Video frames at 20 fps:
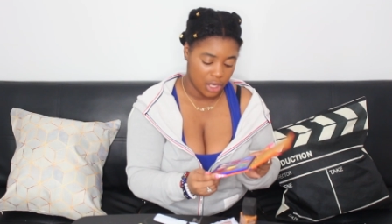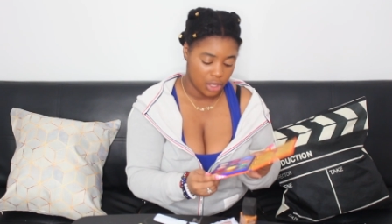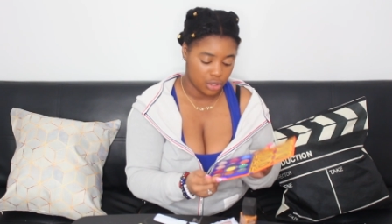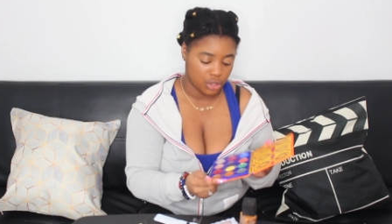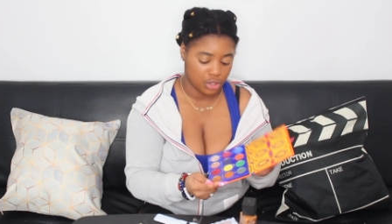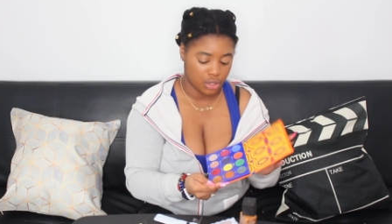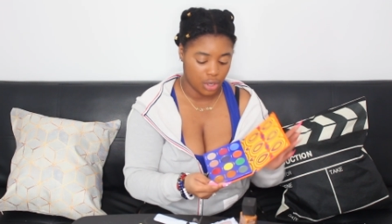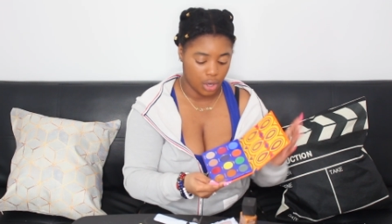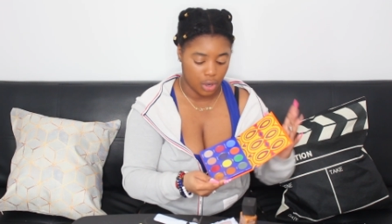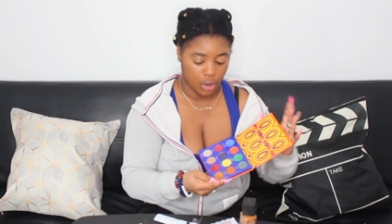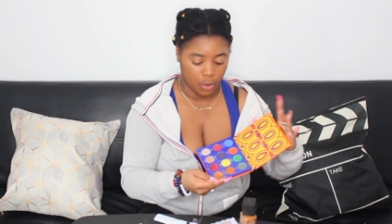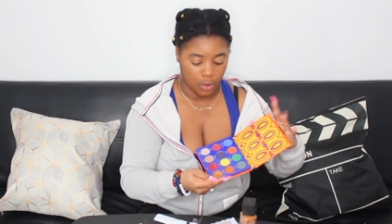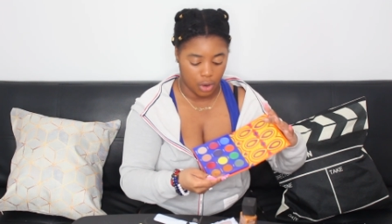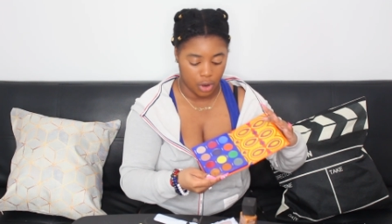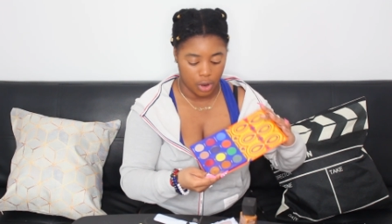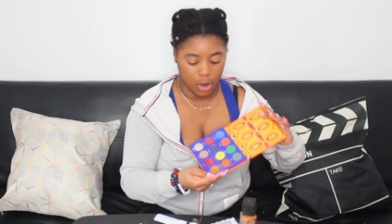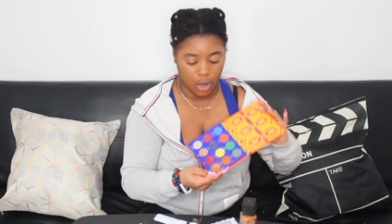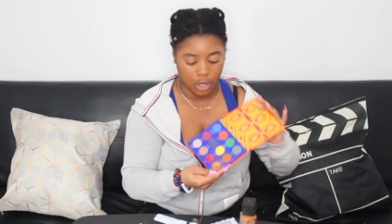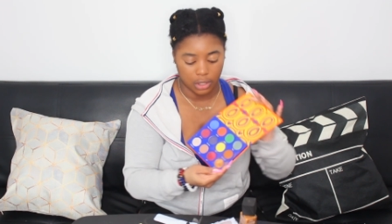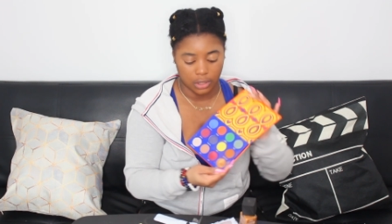So
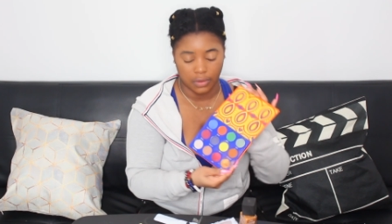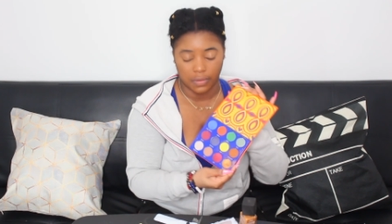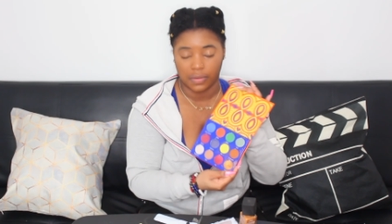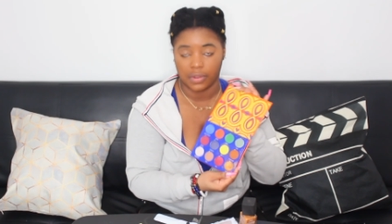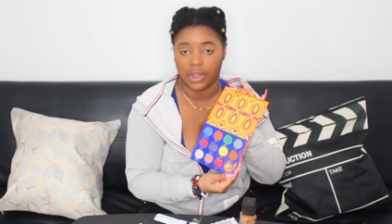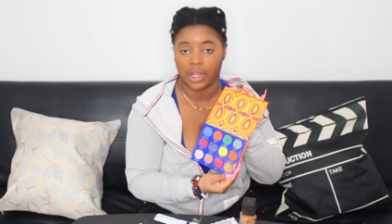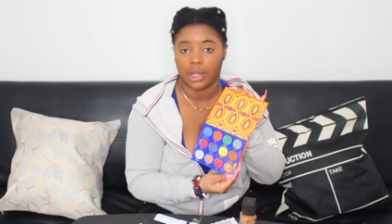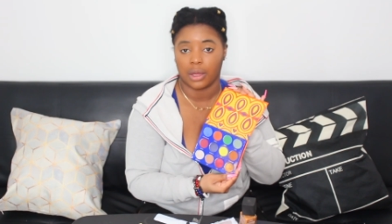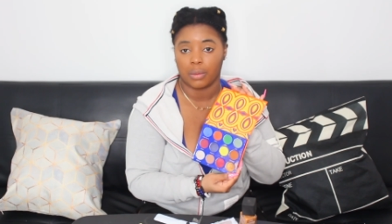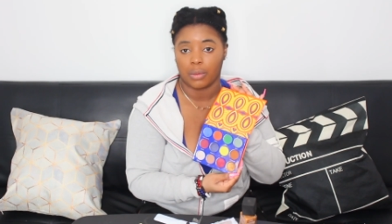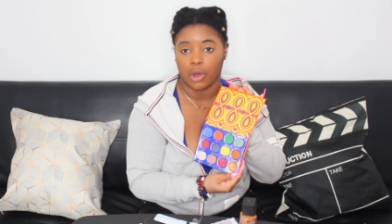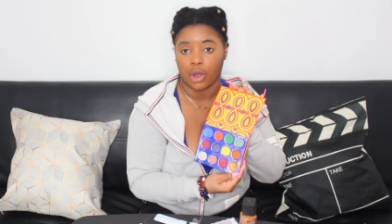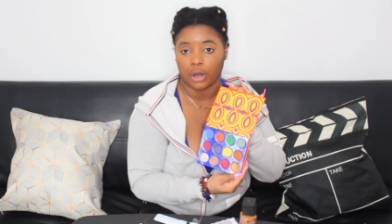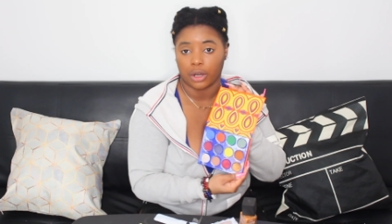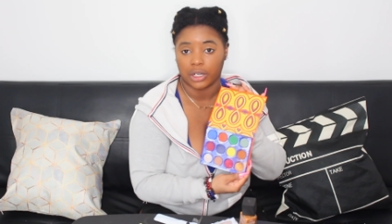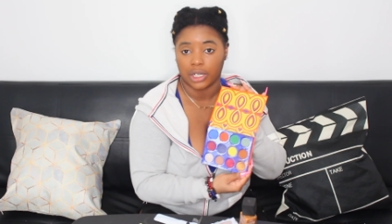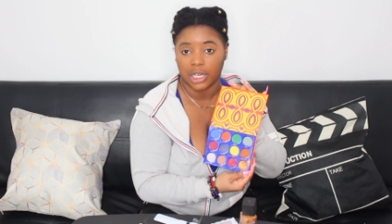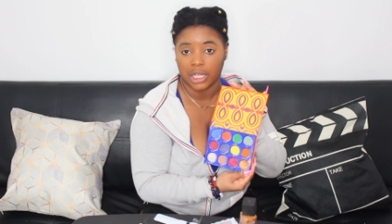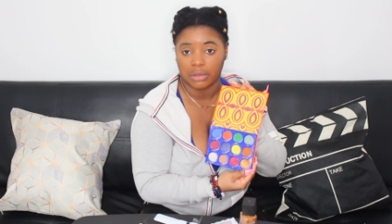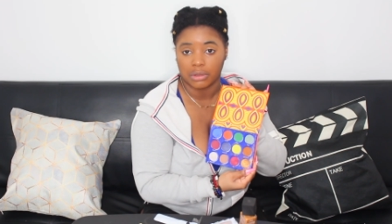all of them
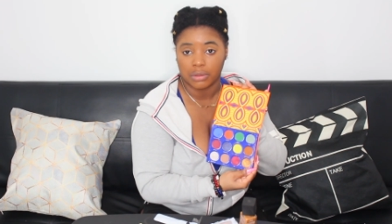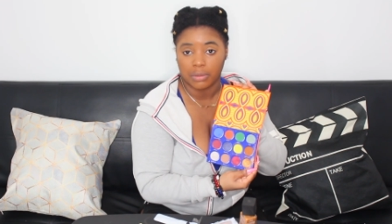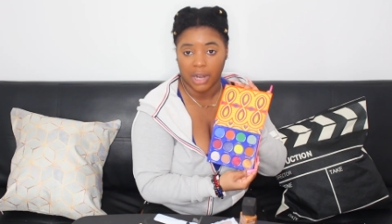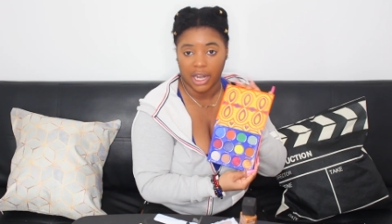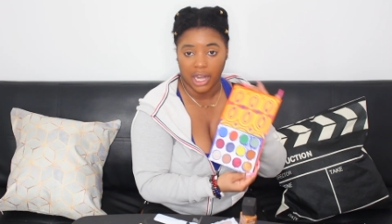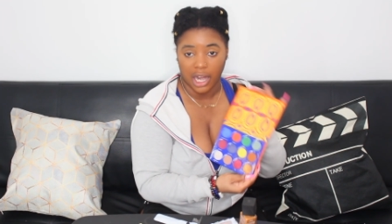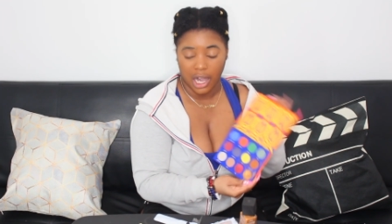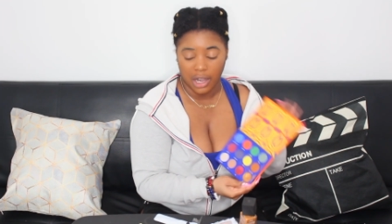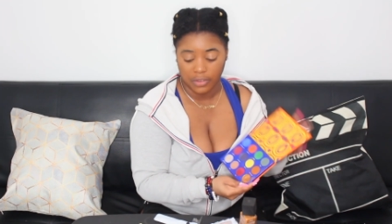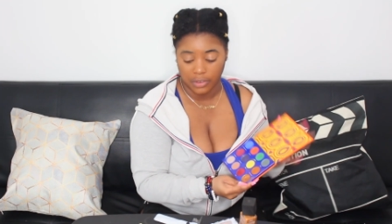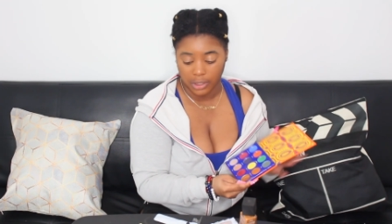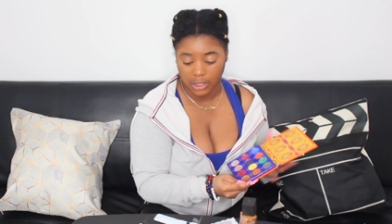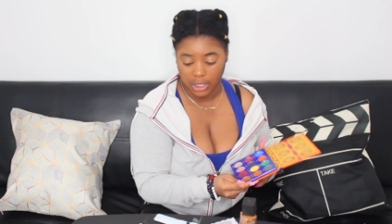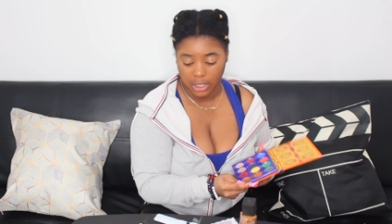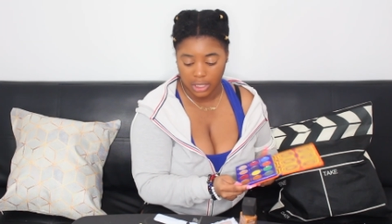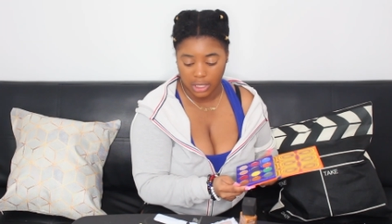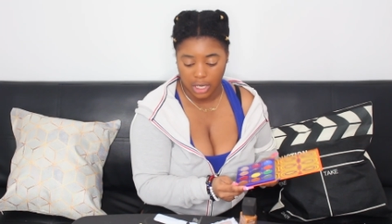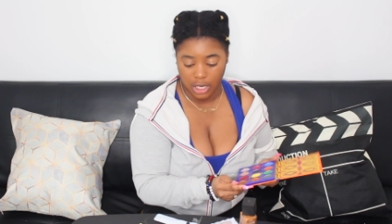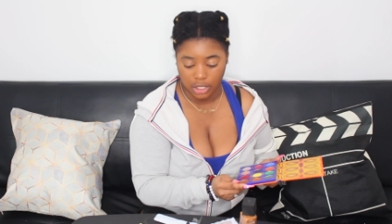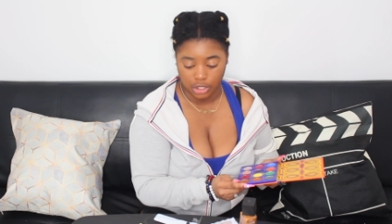are named by
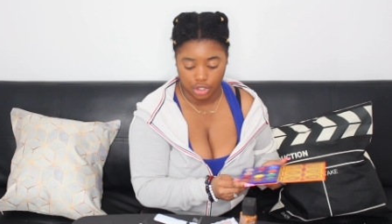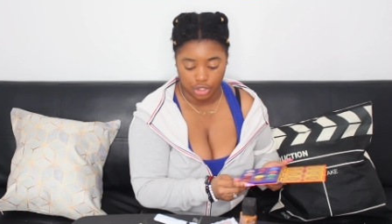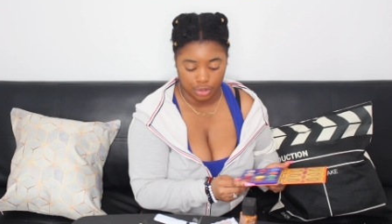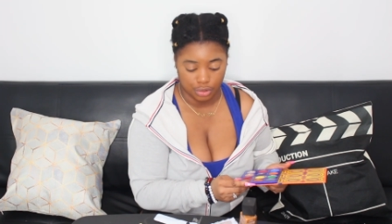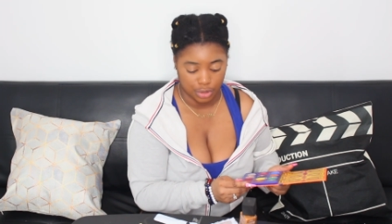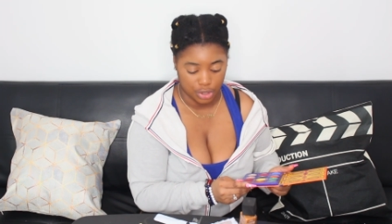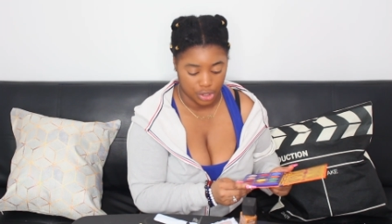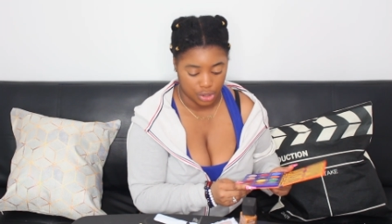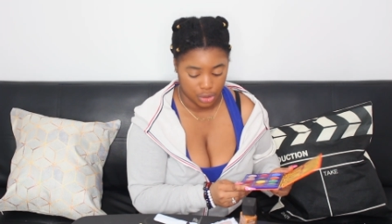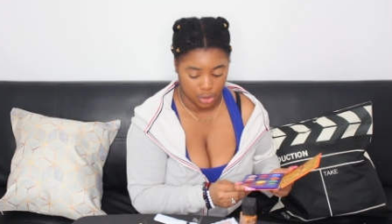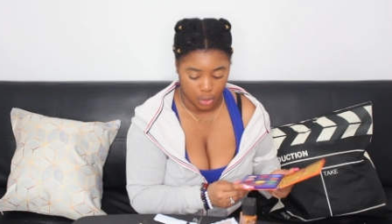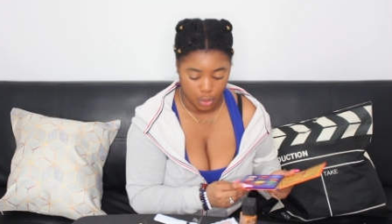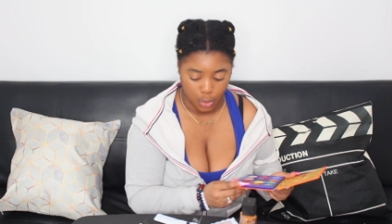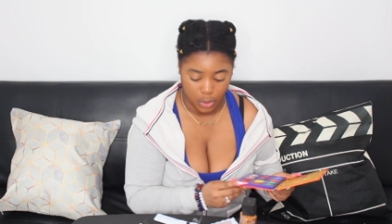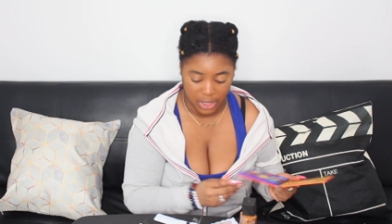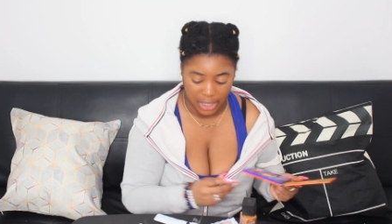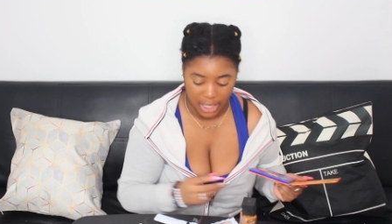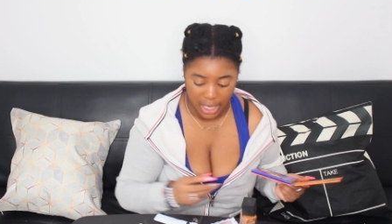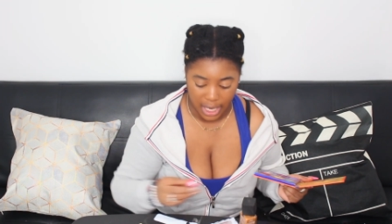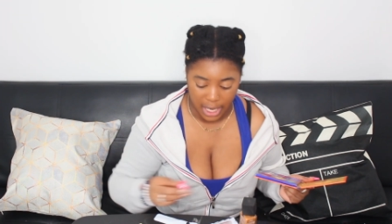African countries.
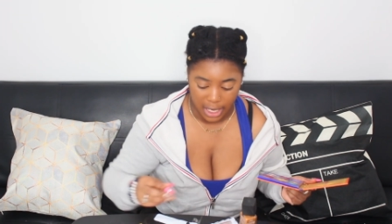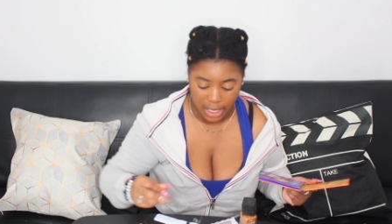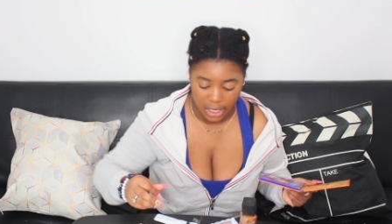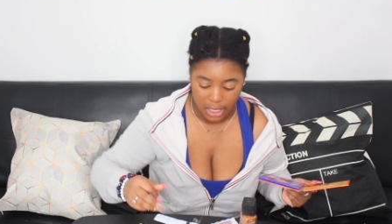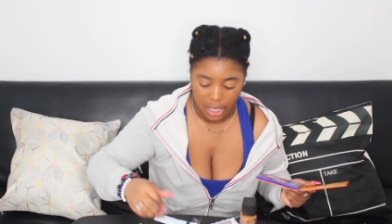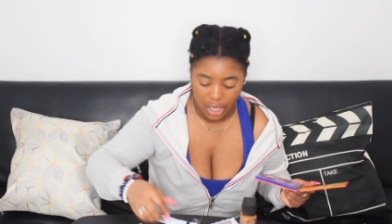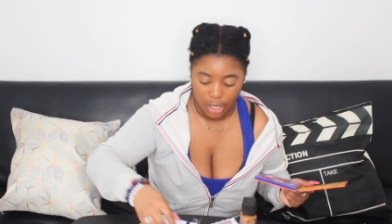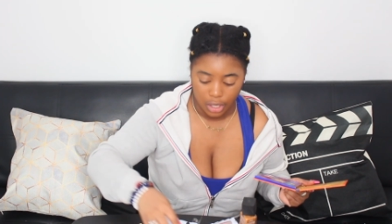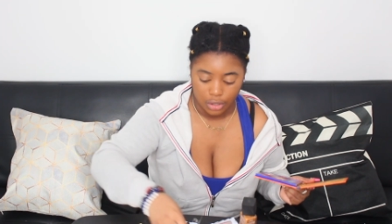Okay.